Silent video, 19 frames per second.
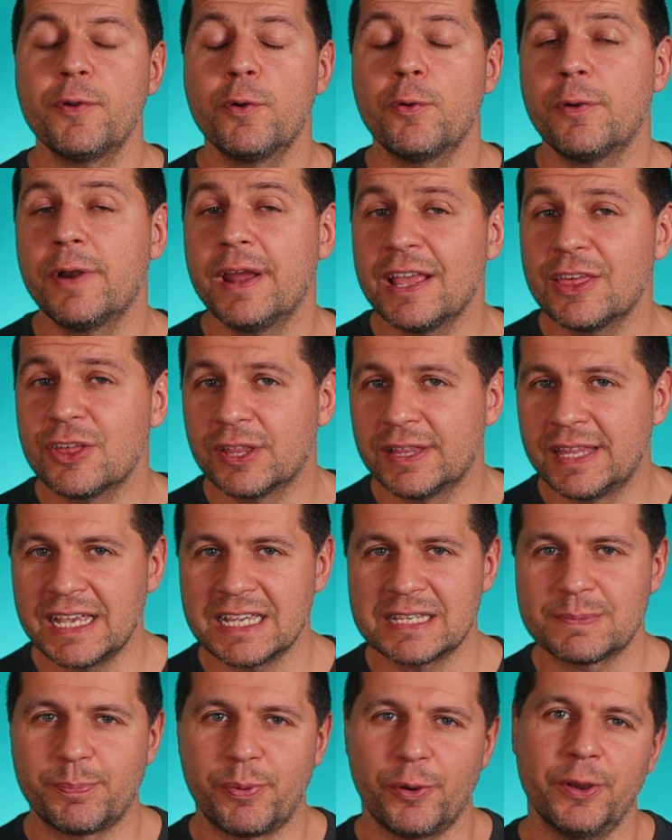you reach
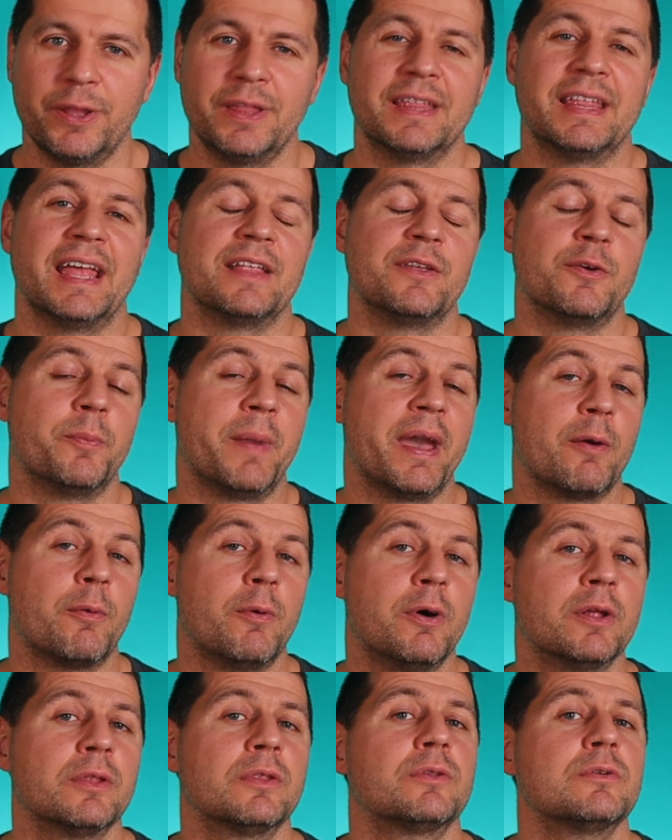this point, then you may
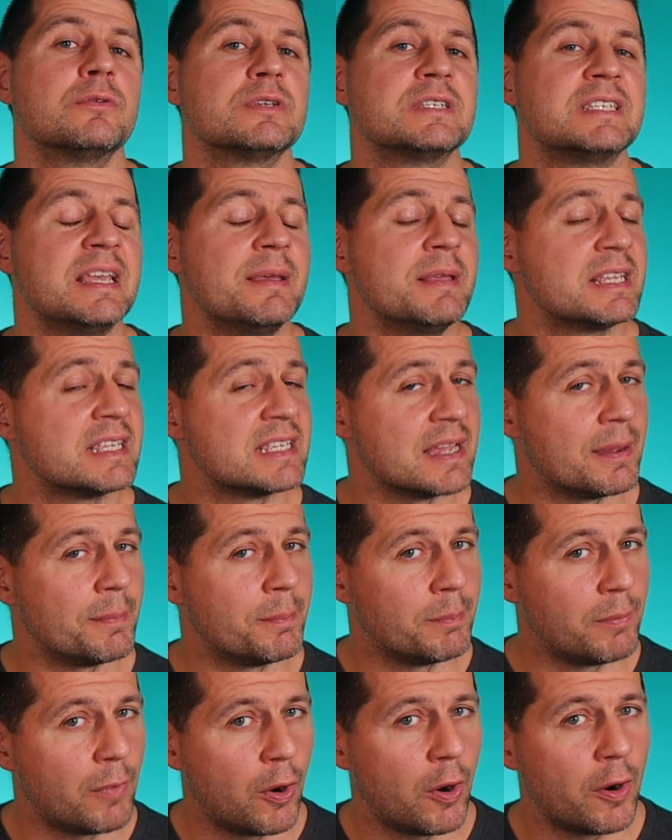want to see some
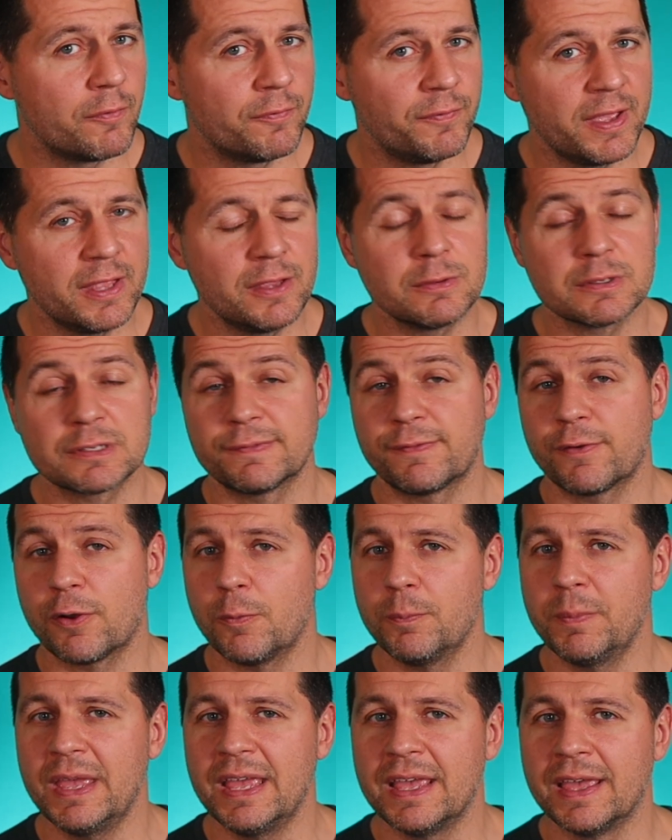more videos
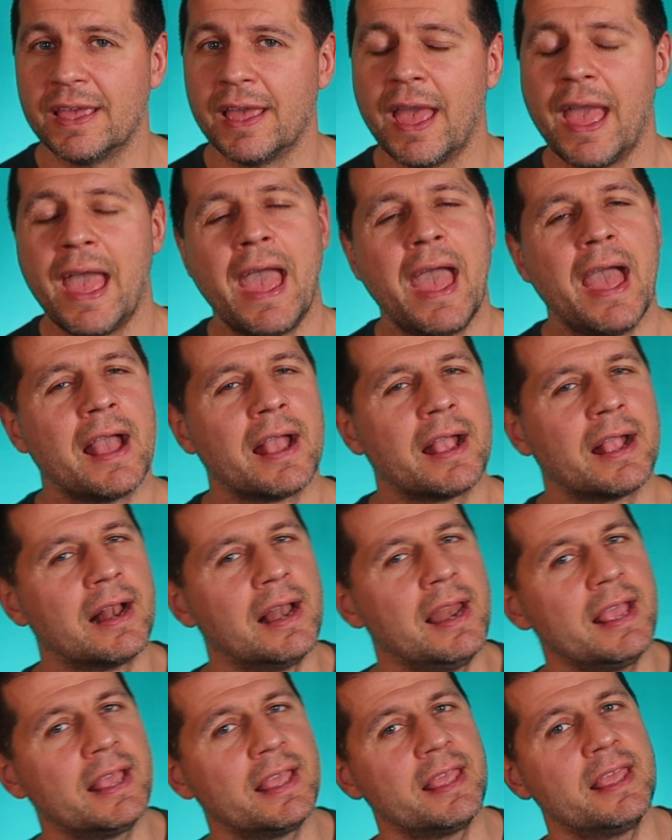from me.
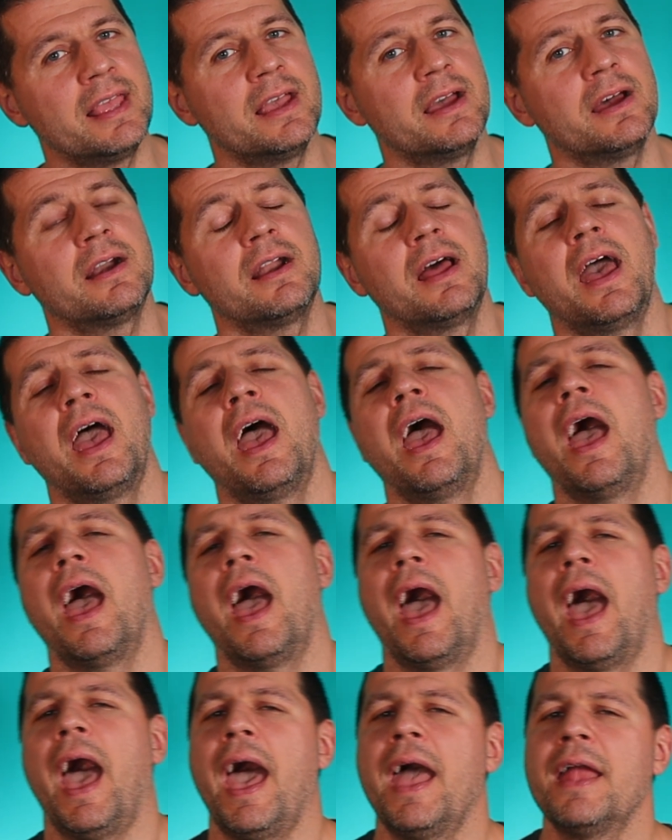Click here
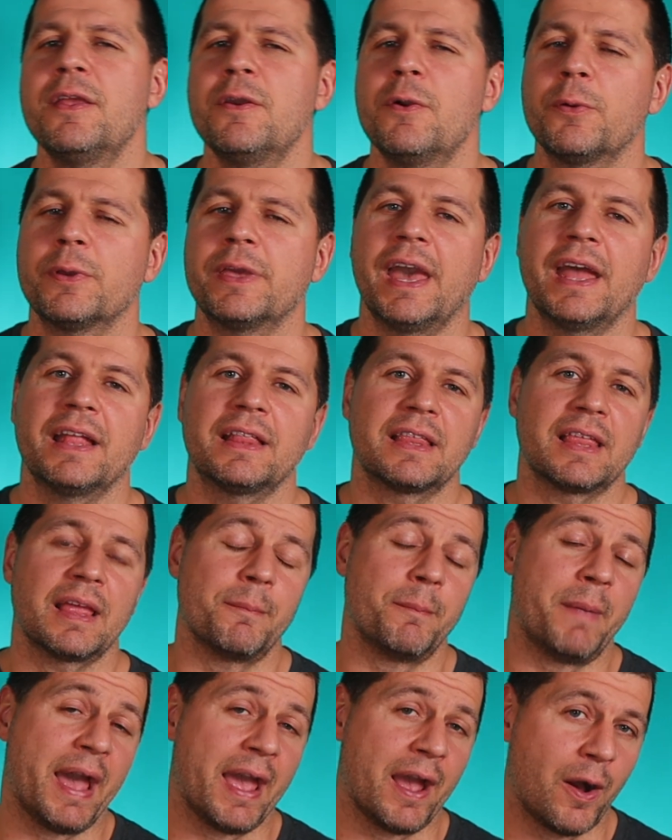and you get
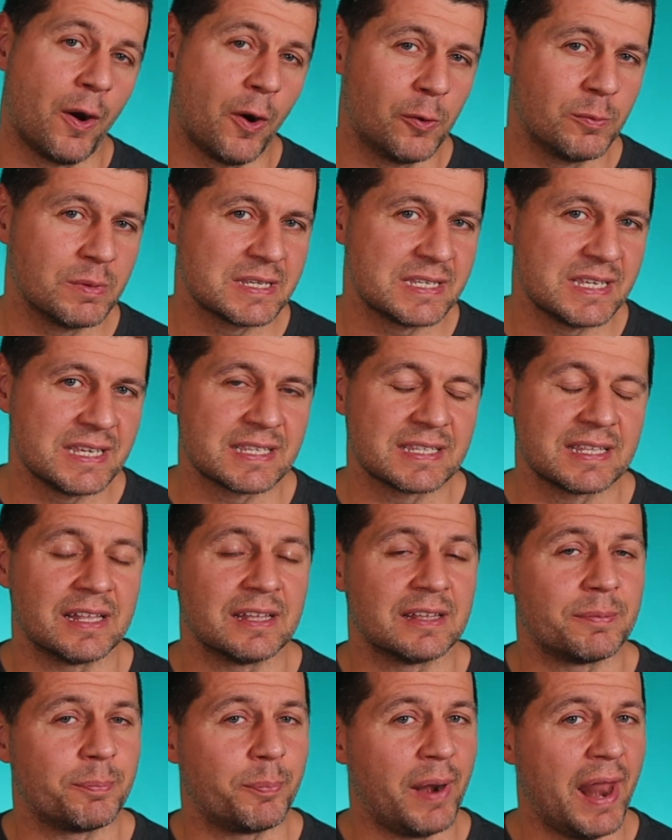my Home
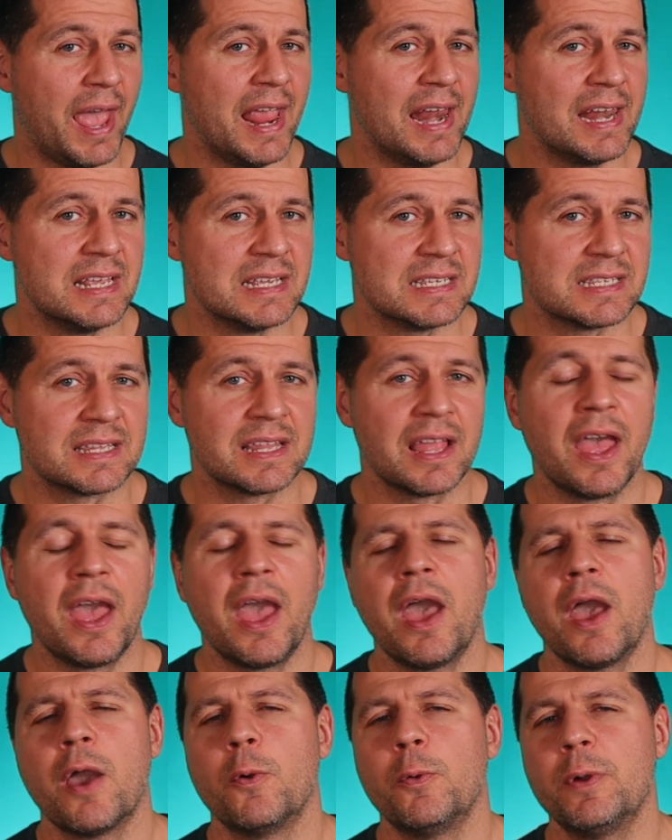Assistant playlist,
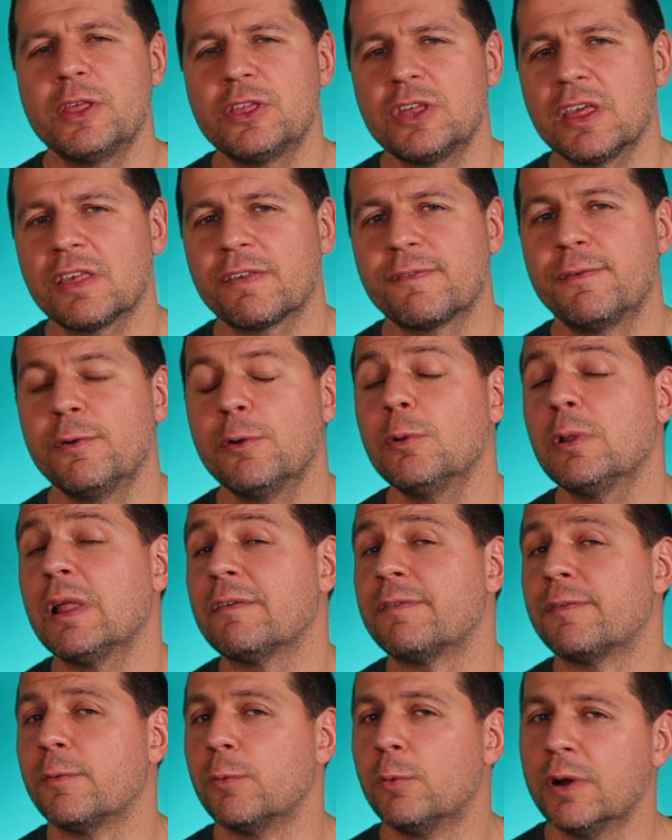which is full
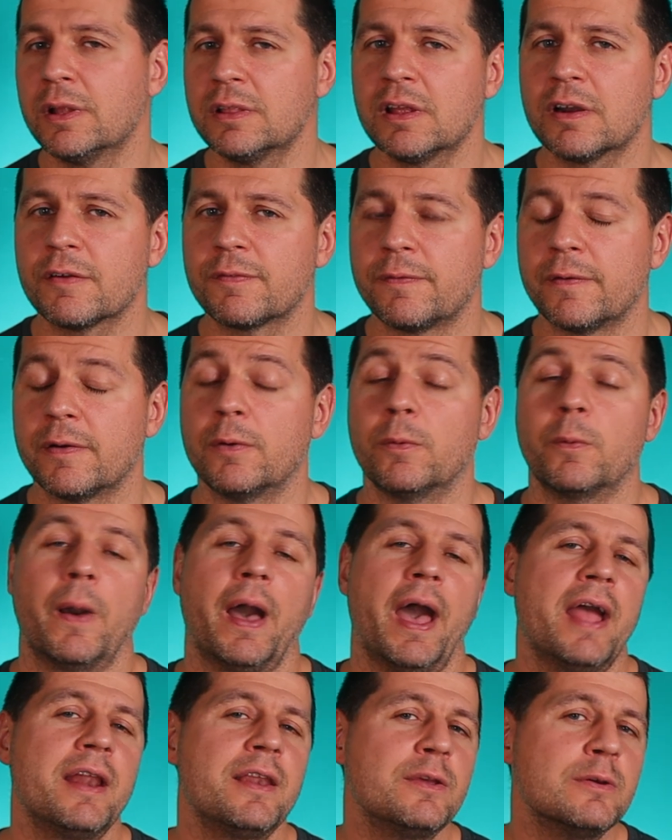of wonderful
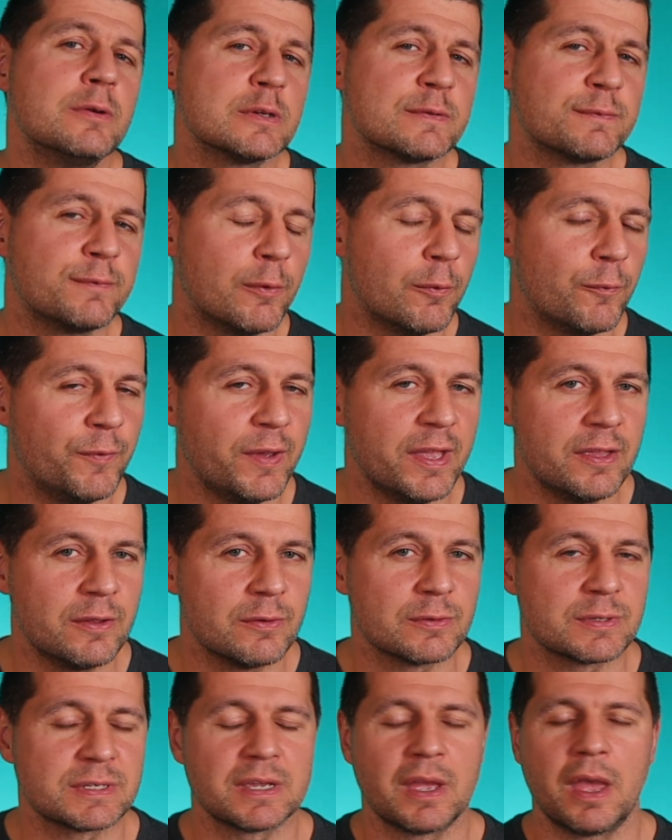and useful
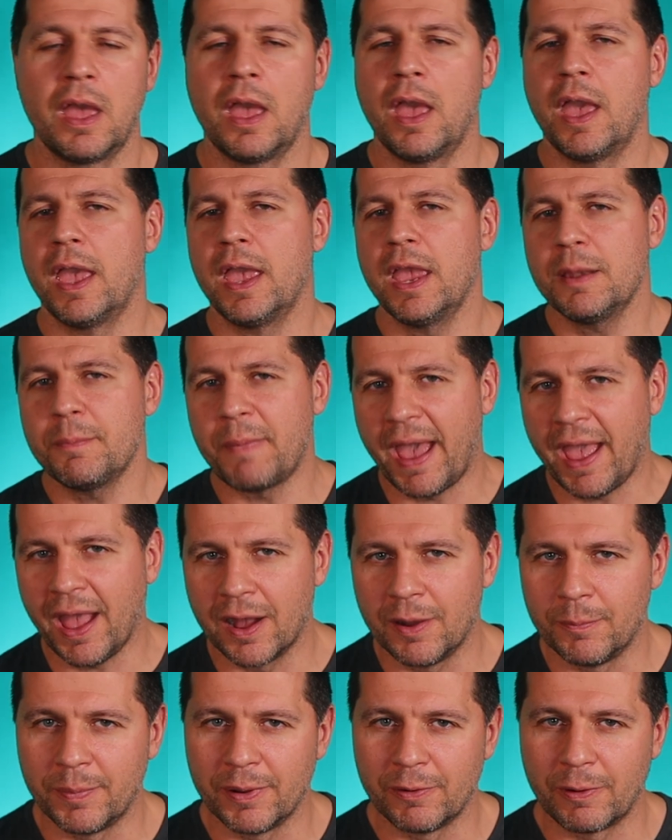videos in my
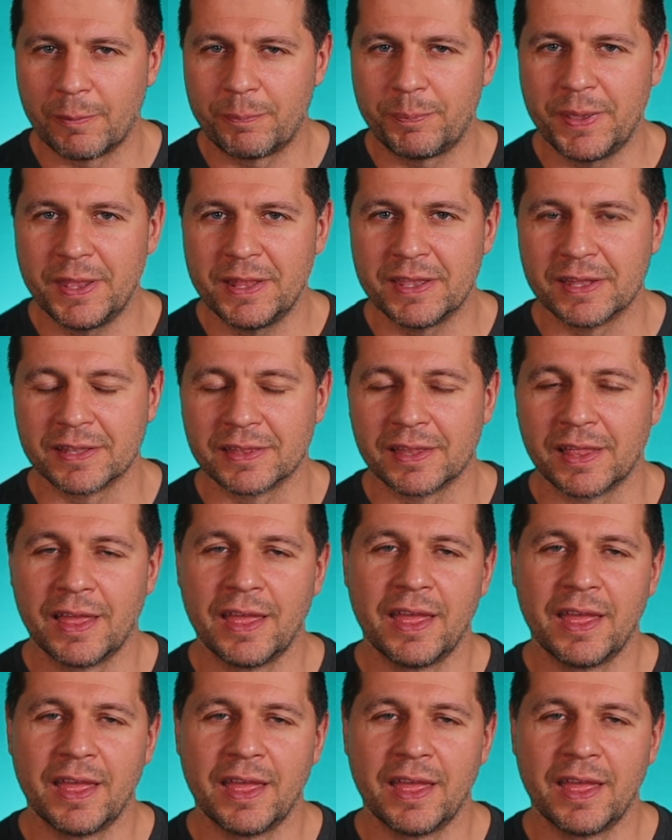humble opinion.